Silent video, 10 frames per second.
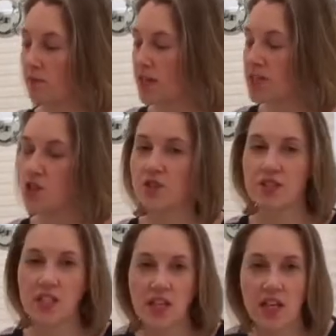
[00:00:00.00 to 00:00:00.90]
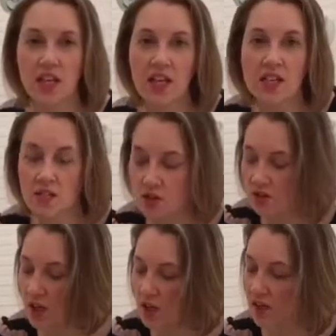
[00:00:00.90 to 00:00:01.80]
it's not sticky, it's
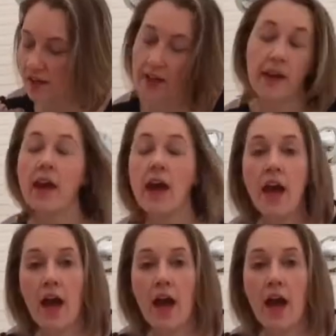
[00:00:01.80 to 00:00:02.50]
not gunky,